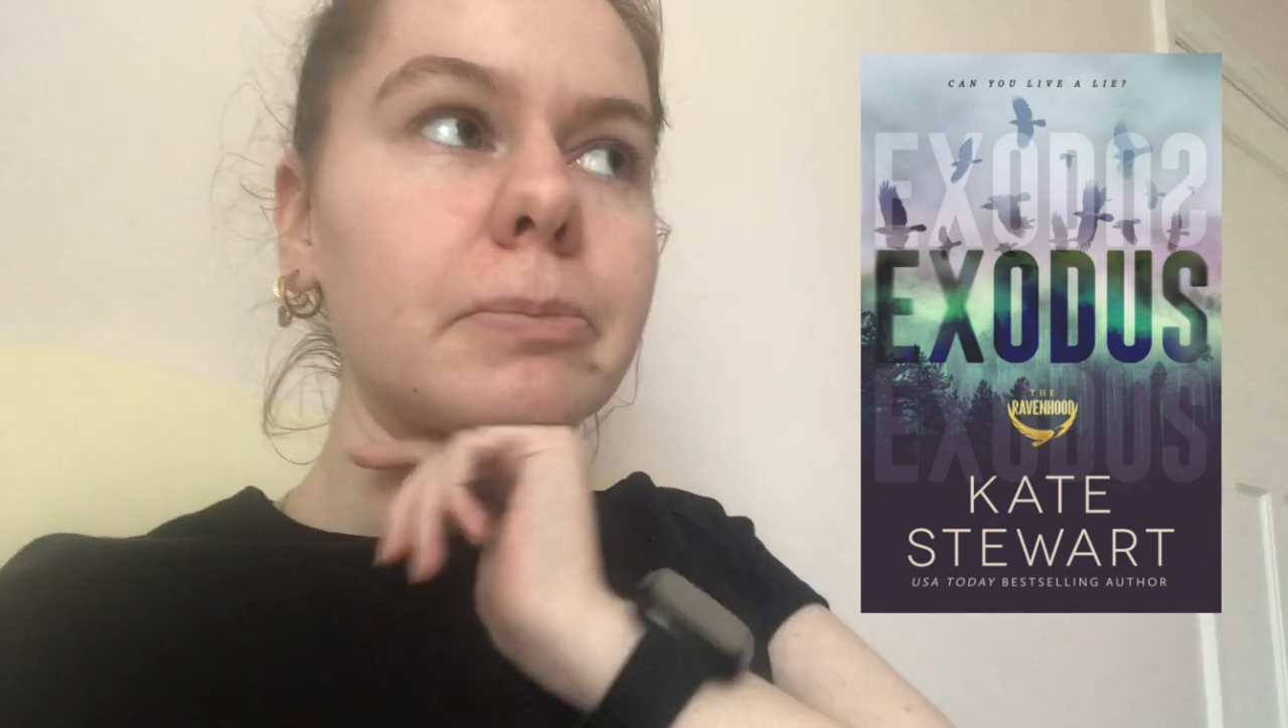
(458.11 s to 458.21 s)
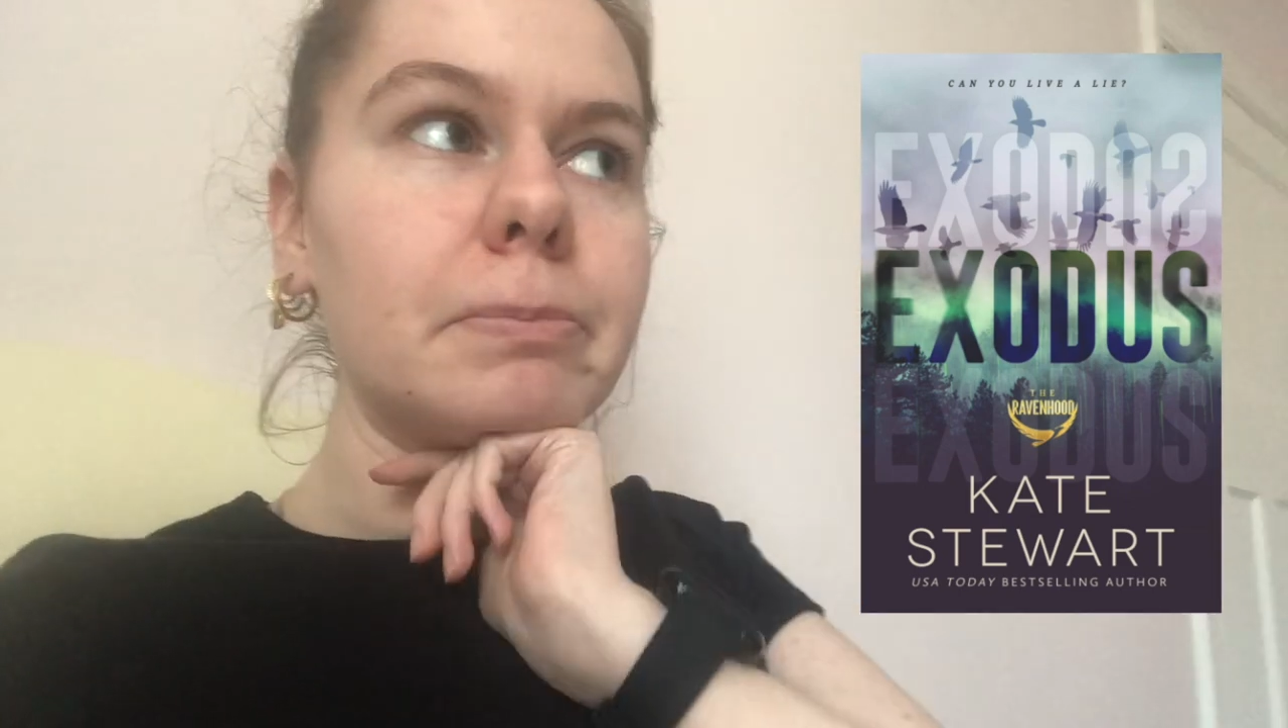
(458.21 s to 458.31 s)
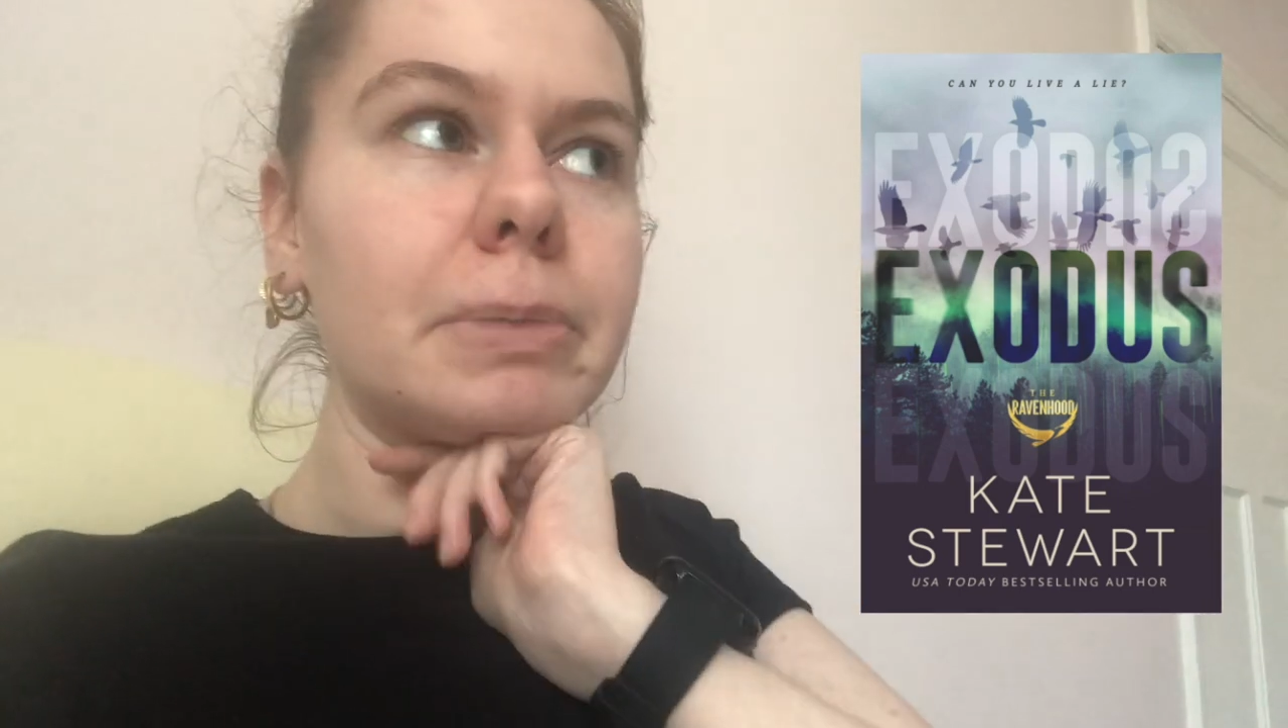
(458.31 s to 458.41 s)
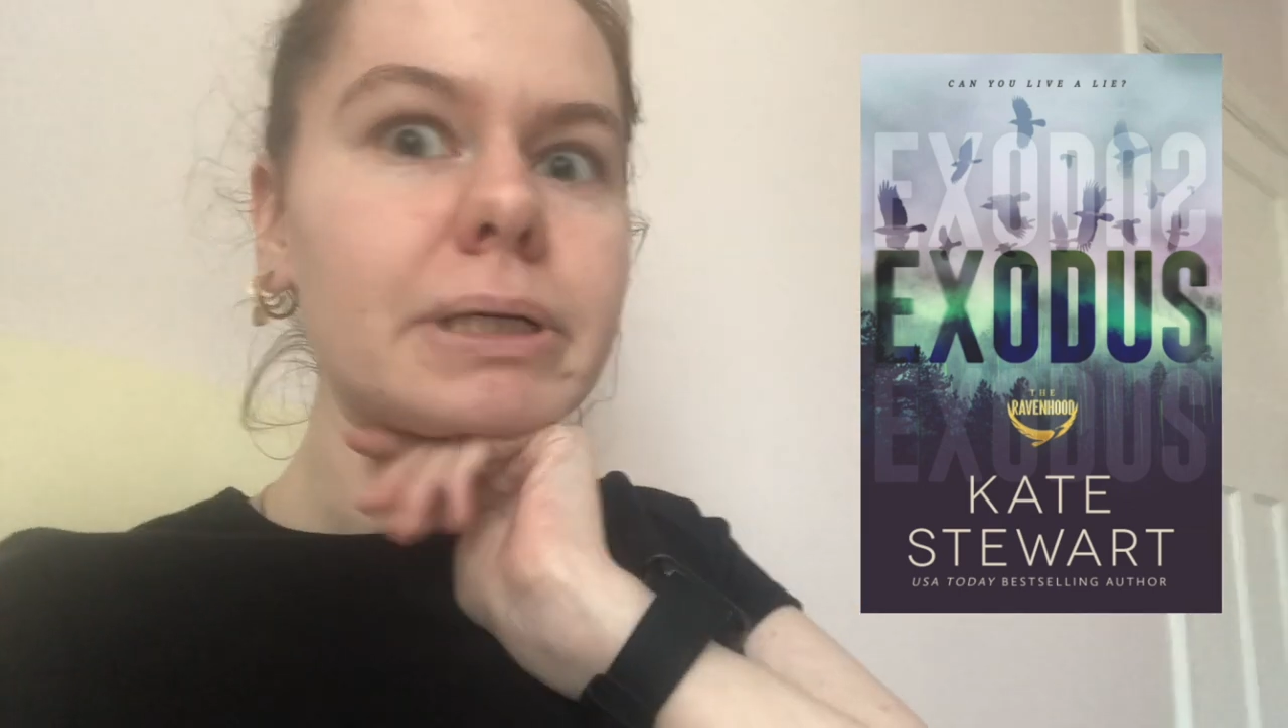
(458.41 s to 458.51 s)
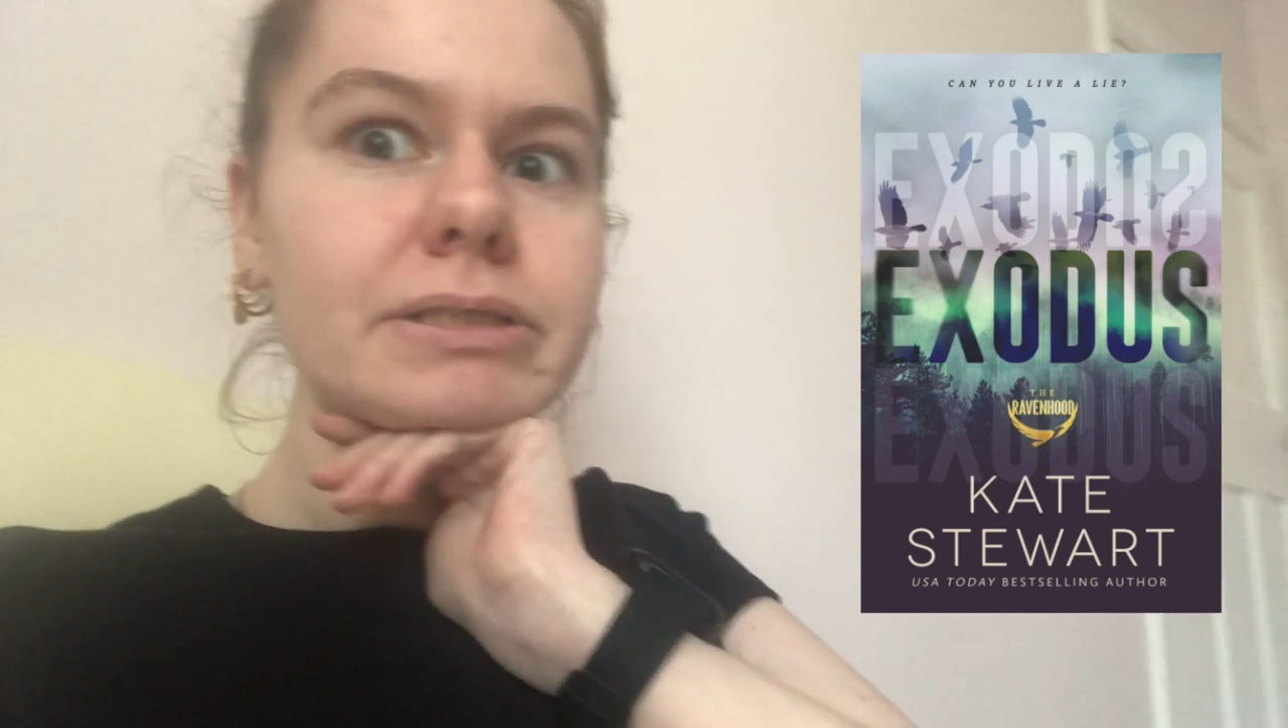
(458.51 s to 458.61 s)

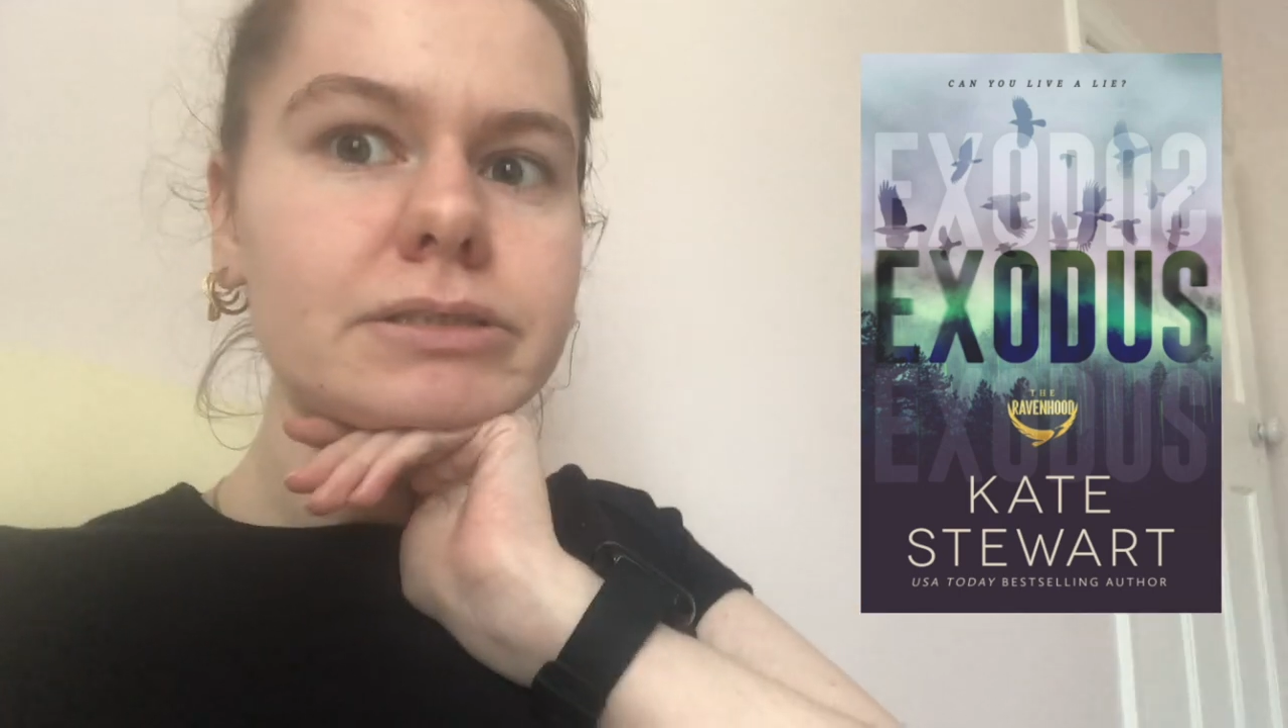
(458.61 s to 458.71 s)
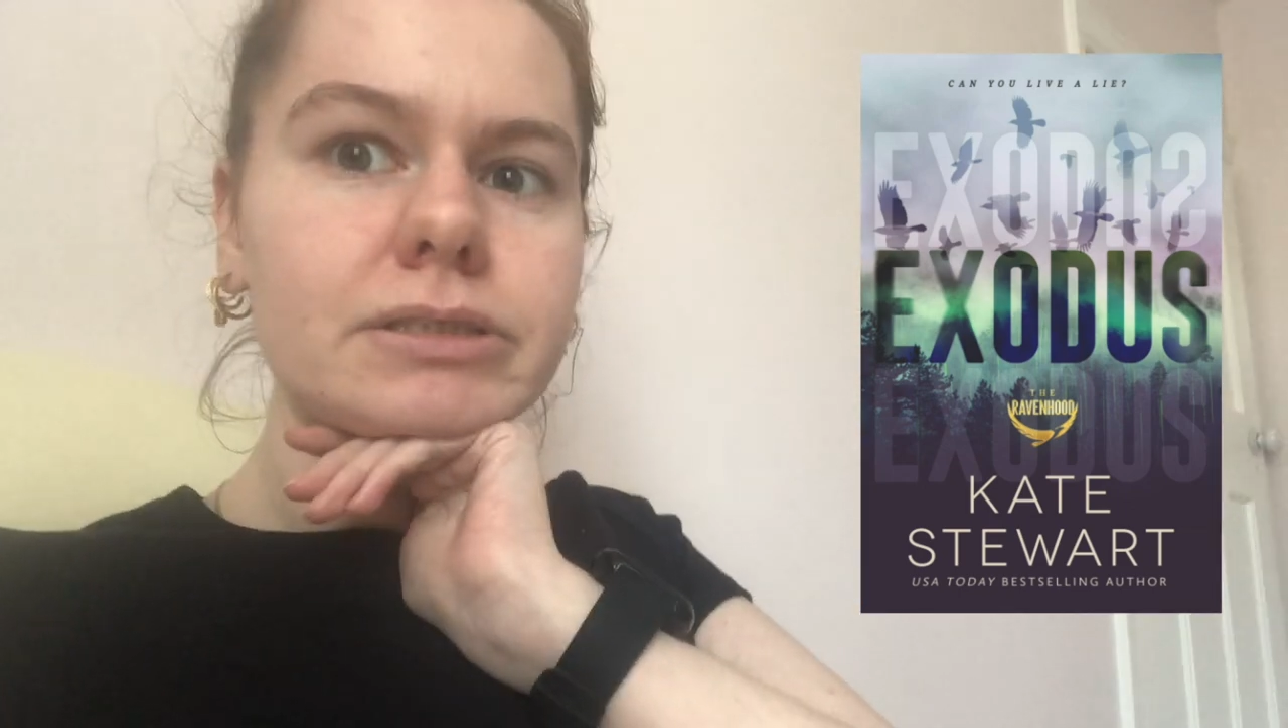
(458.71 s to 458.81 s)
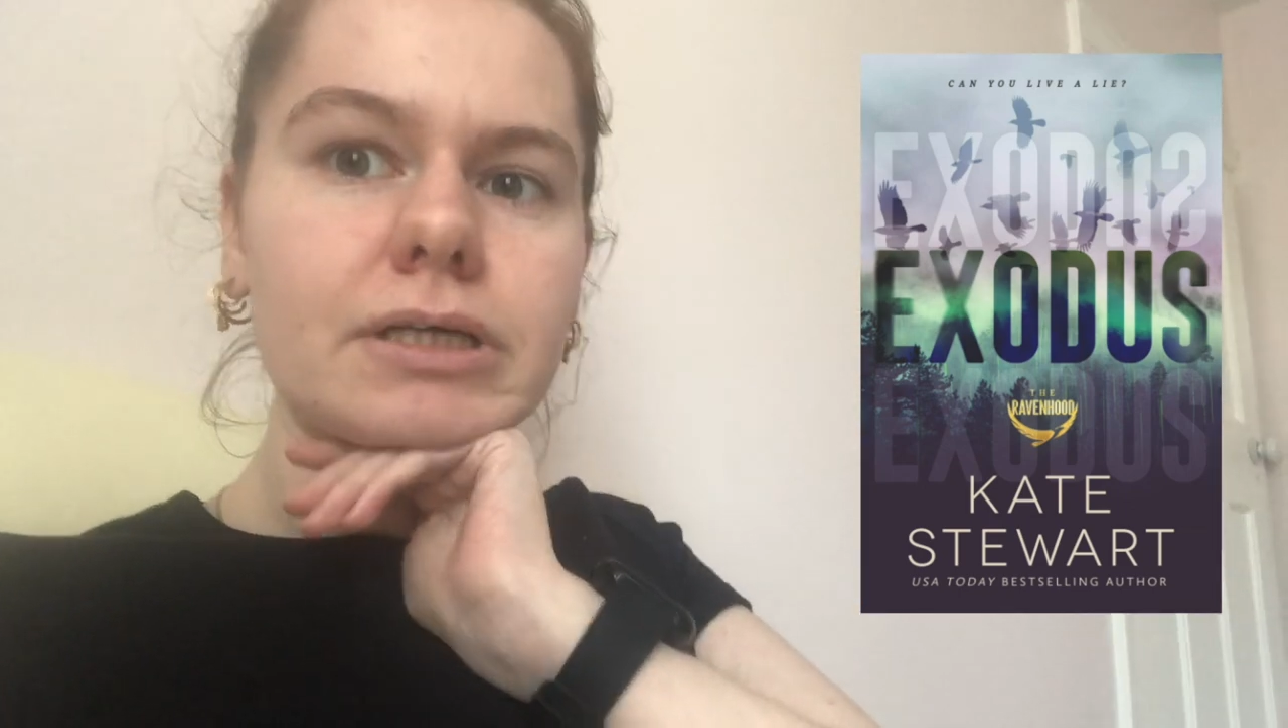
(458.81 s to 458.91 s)
but